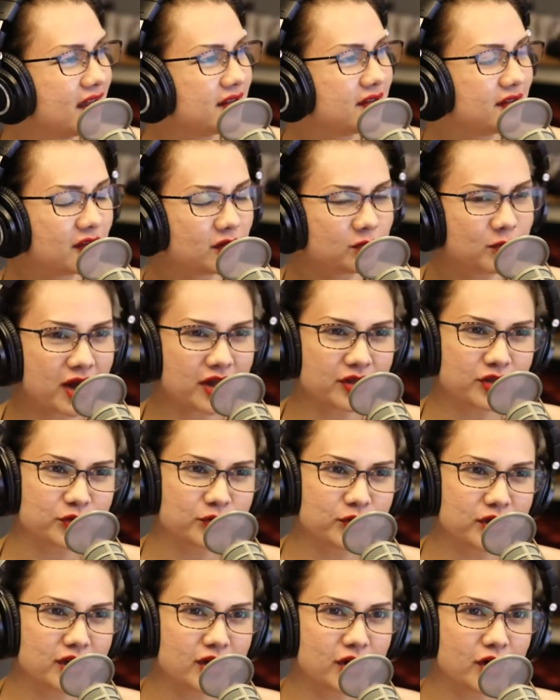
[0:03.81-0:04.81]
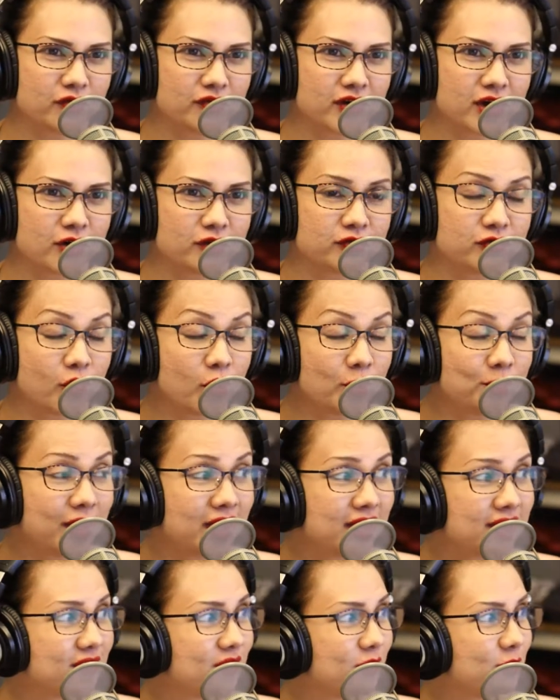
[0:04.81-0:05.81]
This is part three of our four
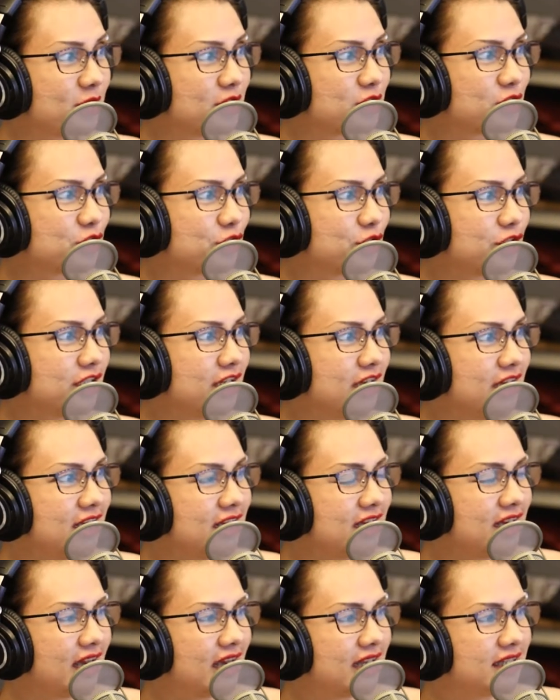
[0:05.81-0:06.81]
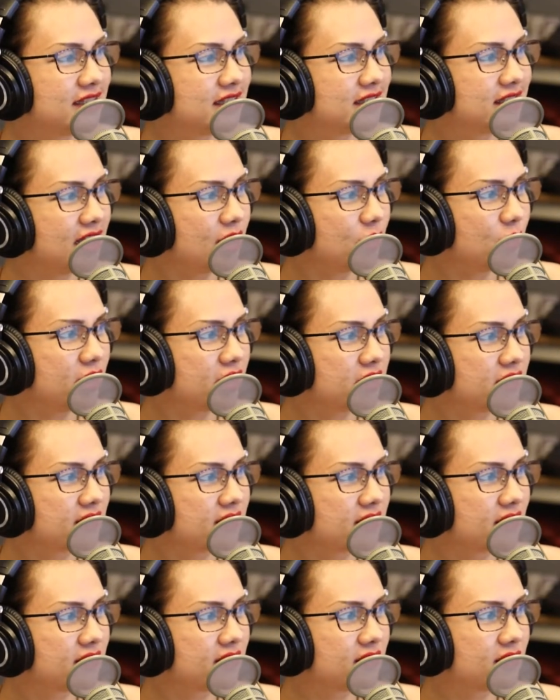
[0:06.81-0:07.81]
part special. And today we are
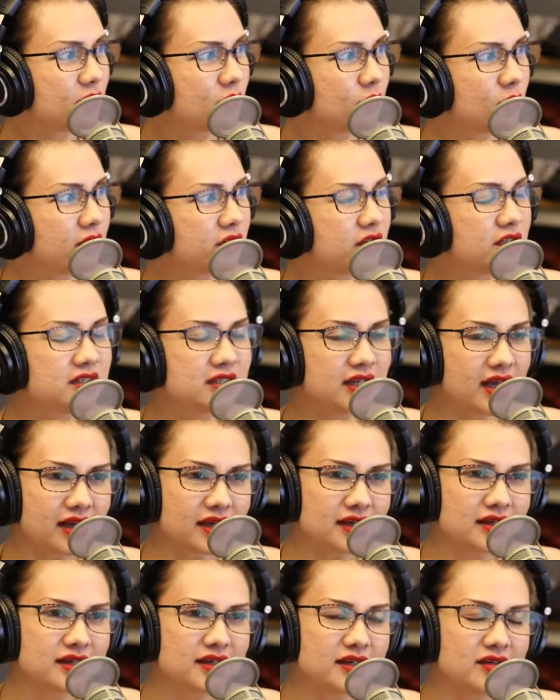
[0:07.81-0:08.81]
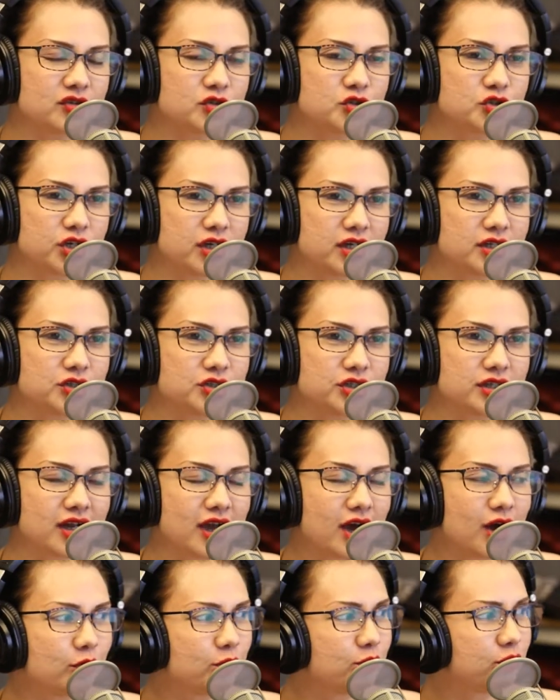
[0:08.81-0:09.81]
discussing whether tech is changing
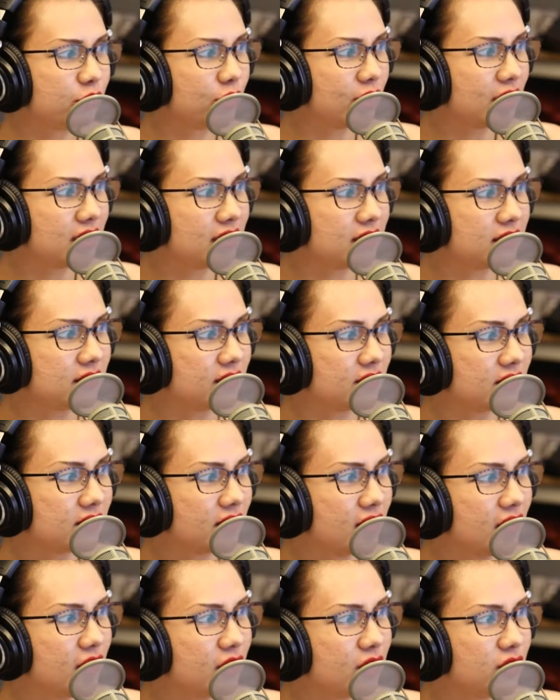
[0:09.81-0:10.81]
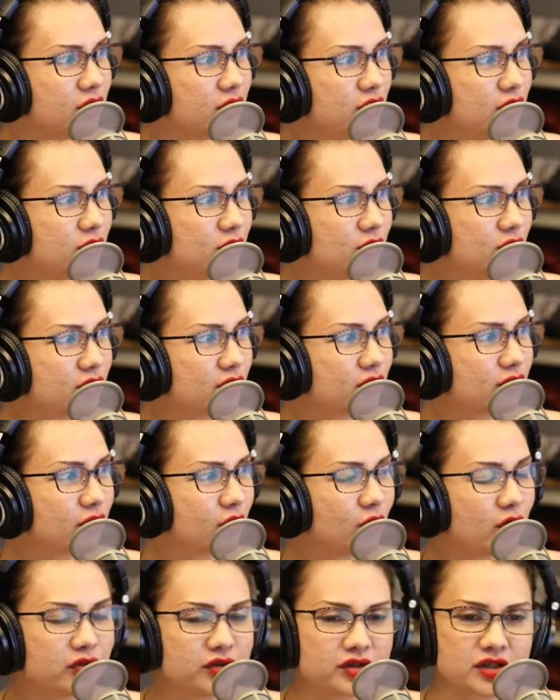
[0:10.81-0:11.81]
our brains. Could the use of
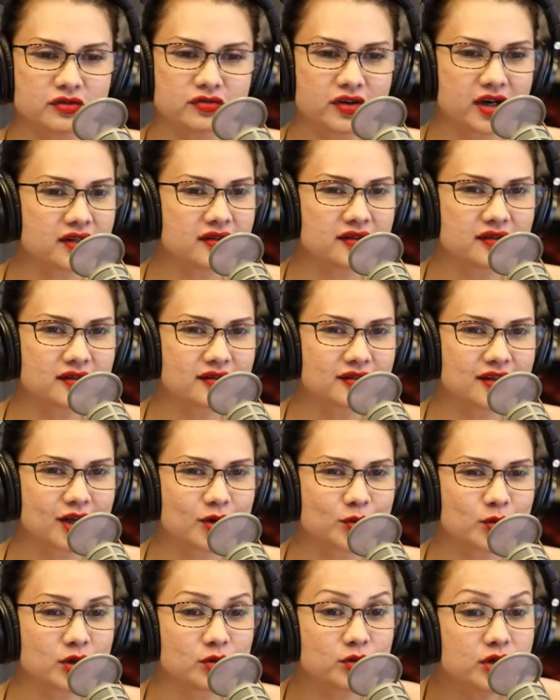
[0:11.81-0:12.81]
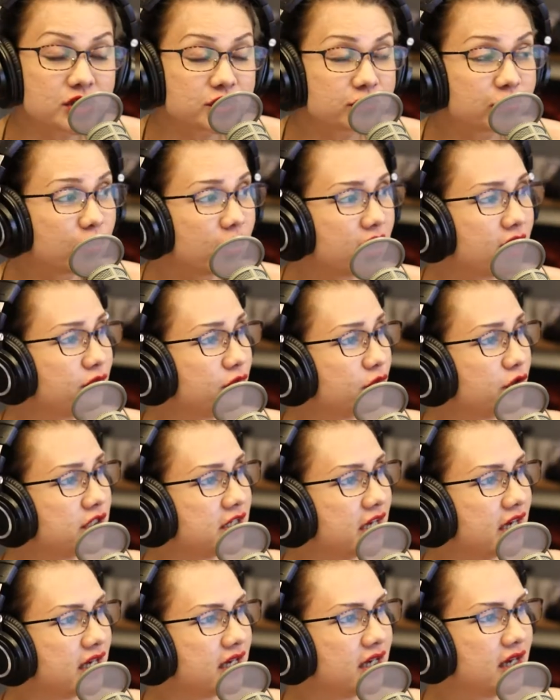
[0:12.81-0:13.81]
all the devices that we reach for every
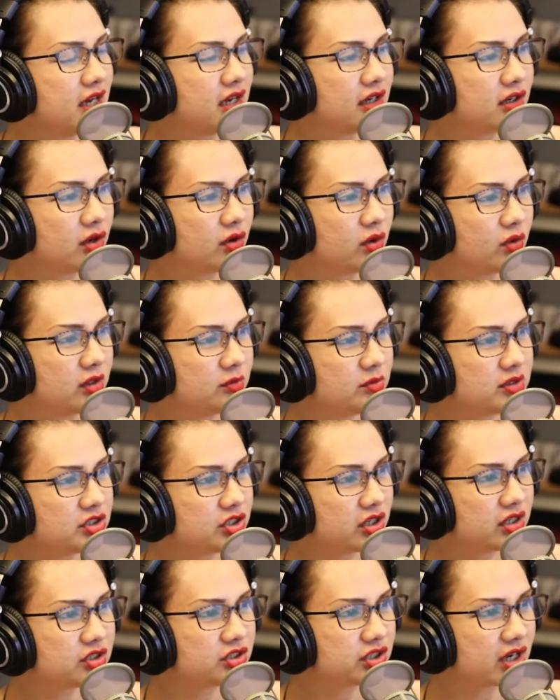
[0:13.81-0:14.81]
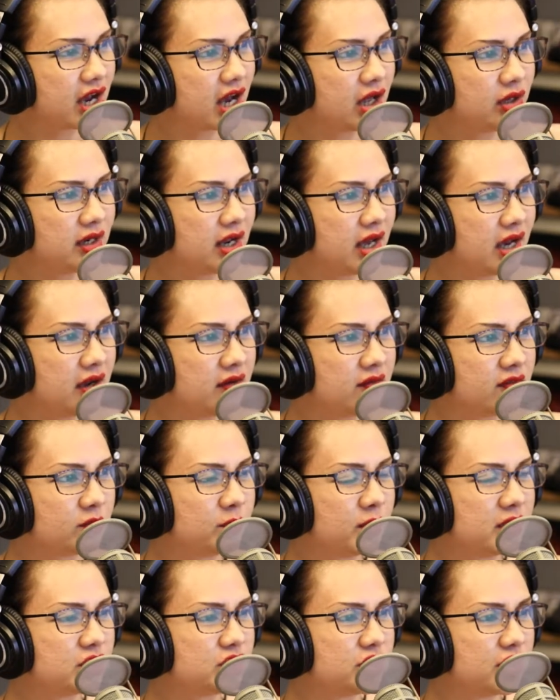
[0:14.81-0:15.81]
day not only be changing our lives,
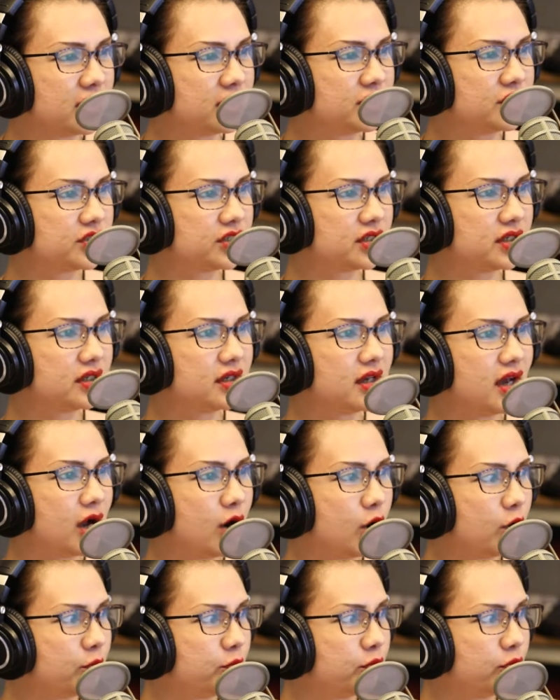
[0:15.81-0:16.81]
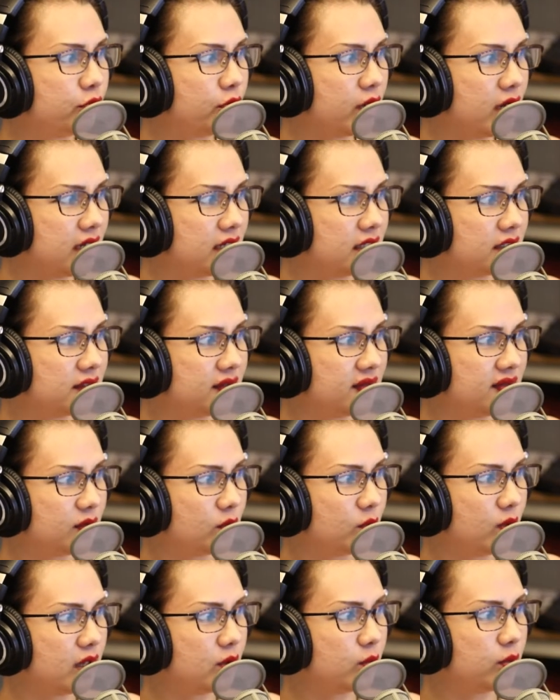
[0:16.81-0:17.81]
but changing our brains,
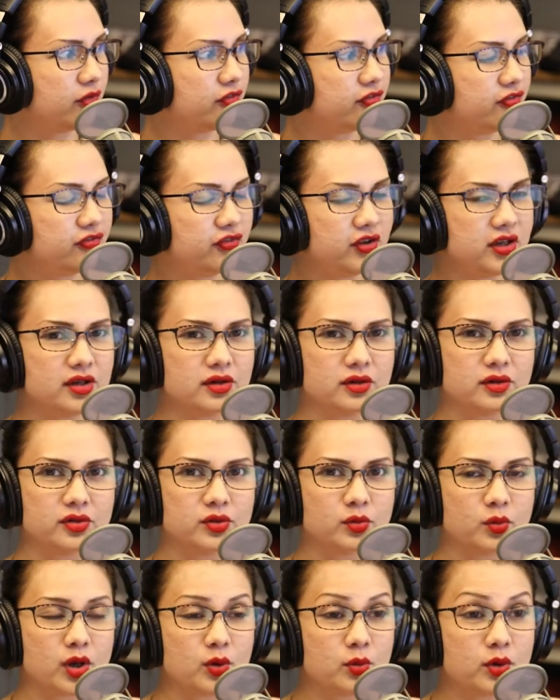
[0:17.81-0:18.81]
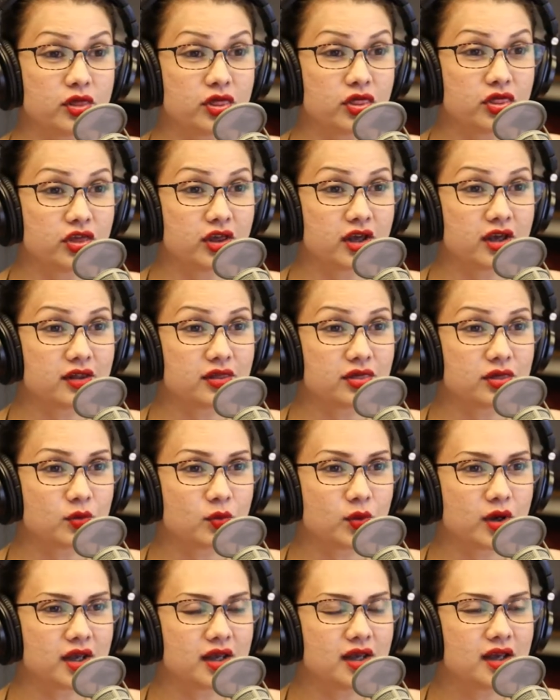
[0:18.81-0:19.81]
the way we feel, the way we think, the
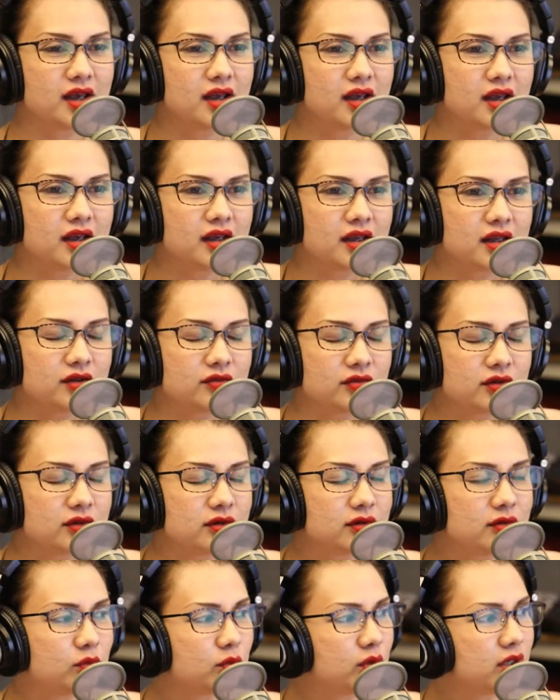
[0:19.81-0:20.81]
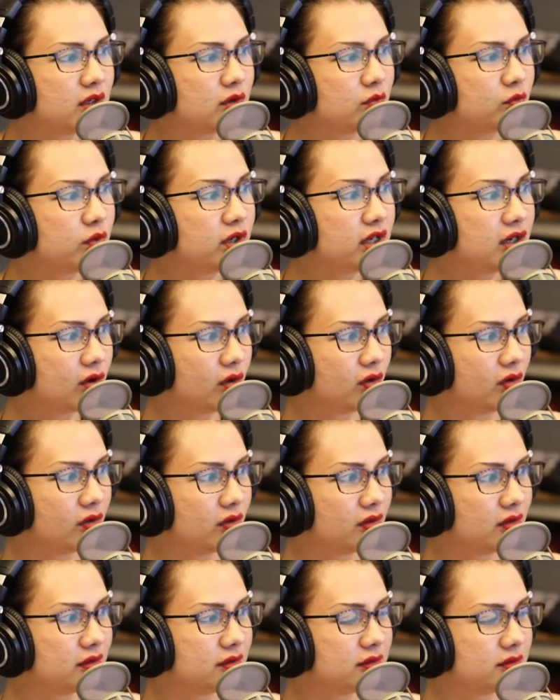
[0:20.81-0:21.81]
way even we
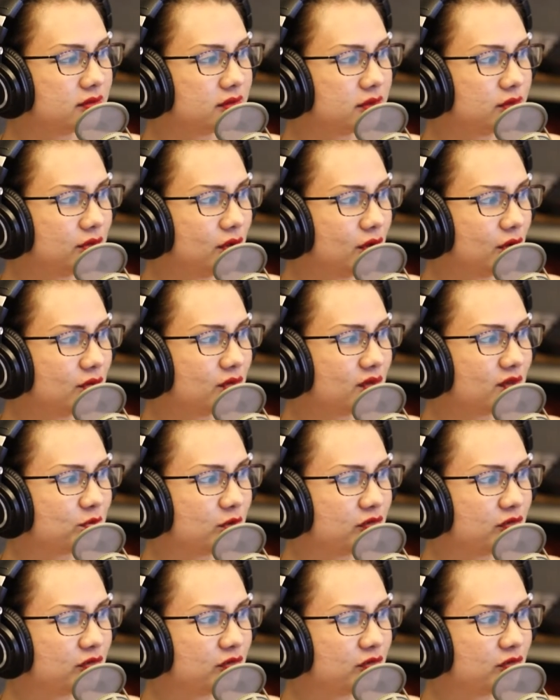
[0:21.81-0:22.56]
recall? Who knows?